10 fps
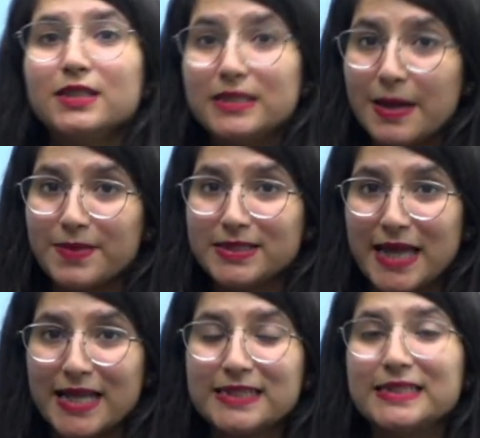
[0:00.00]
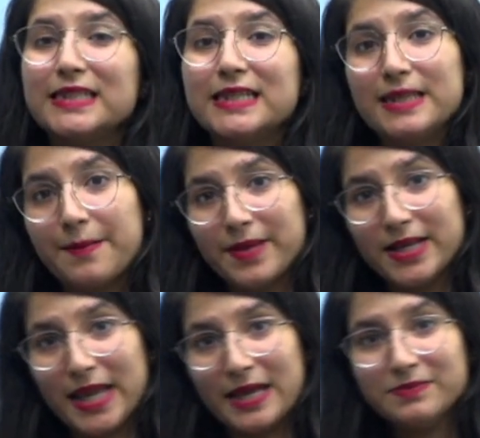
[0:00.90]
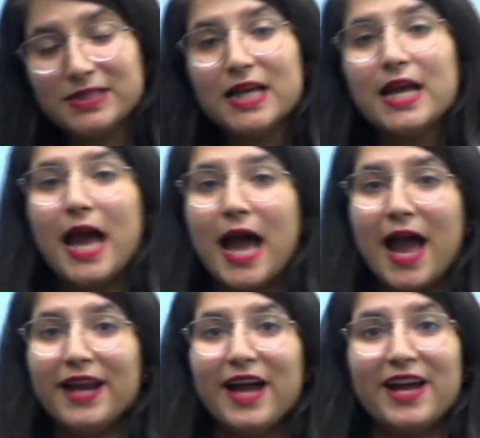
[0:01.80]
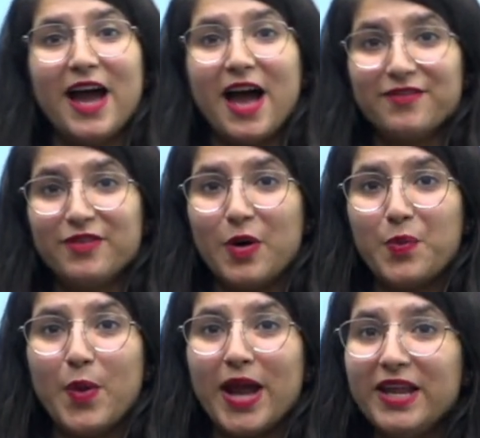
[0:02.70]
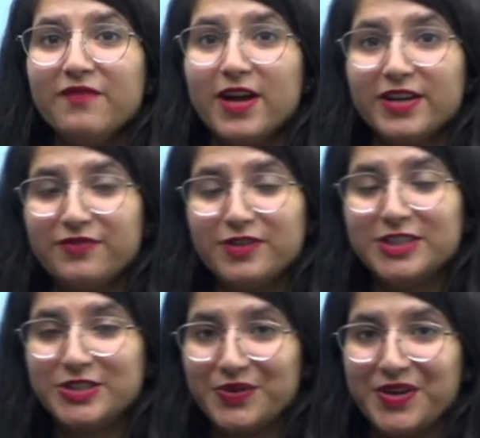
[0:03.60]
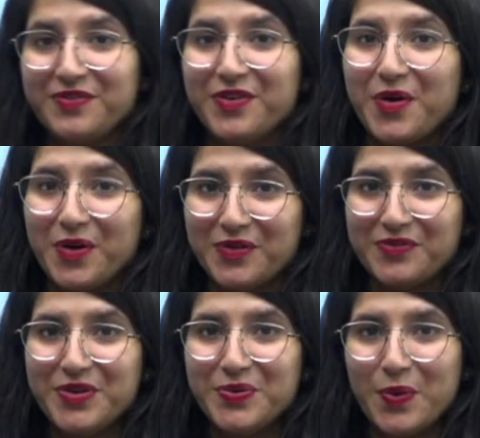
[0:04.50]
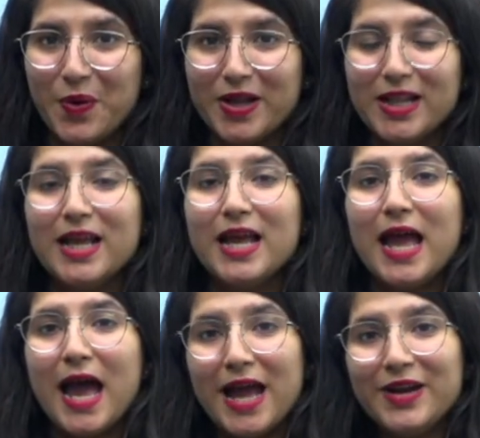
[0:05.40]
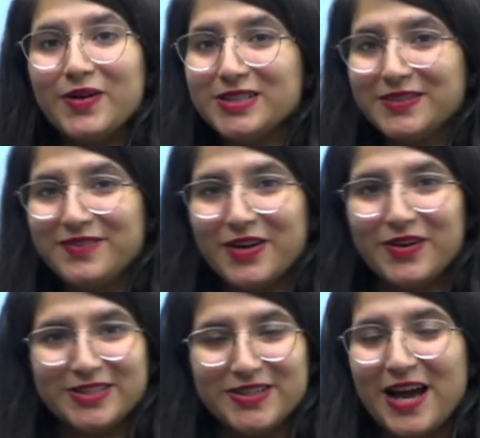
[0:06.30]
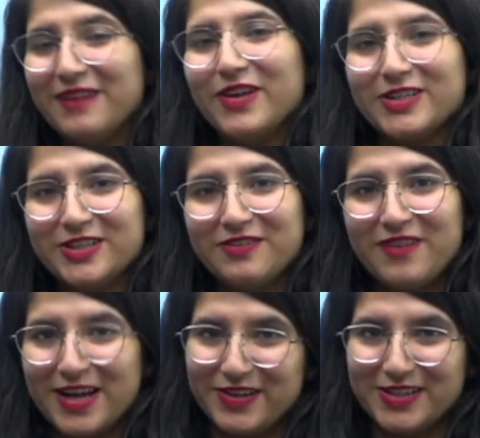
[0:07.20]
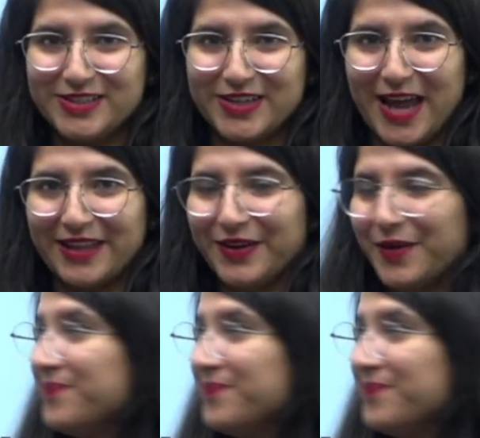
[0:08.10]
number sense, number names, and I have a very wonderful story for all of you all, and also we are going to have lots of fun all together.